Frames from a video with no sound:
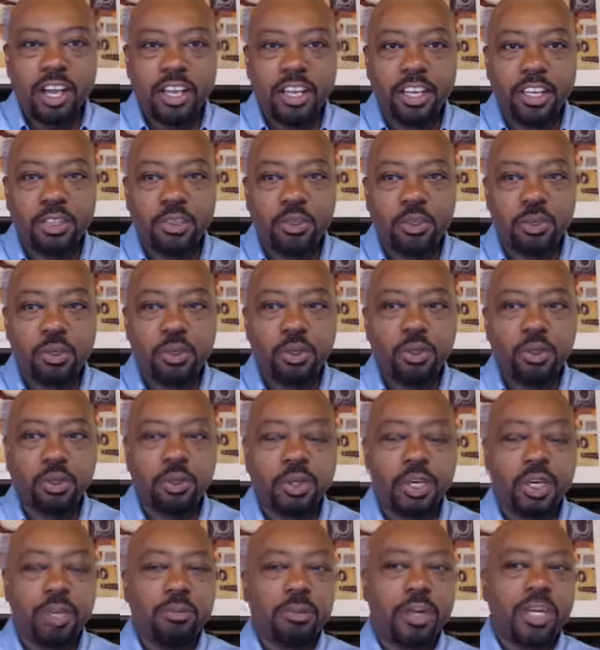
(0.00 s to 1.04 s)
Integral
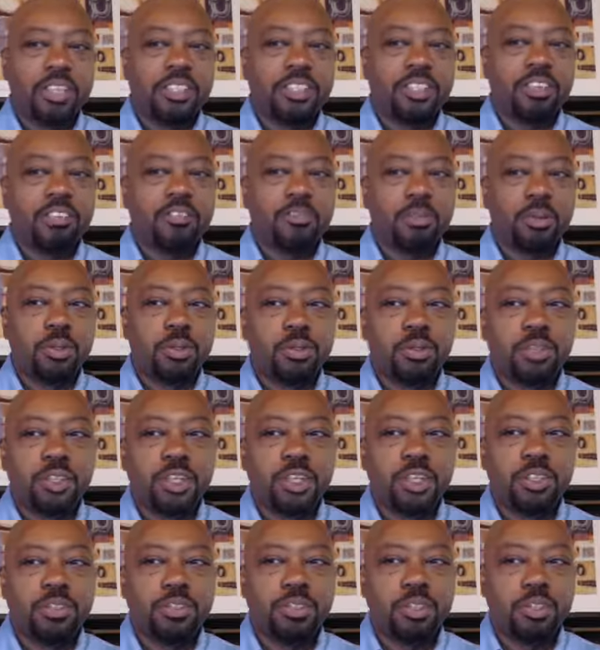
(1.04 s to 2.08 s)
and myself, Burton
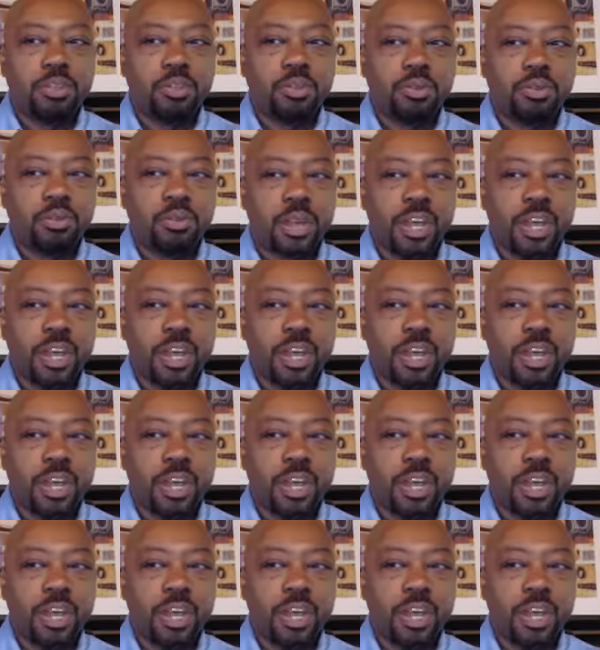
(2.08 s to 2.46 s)
Kelso,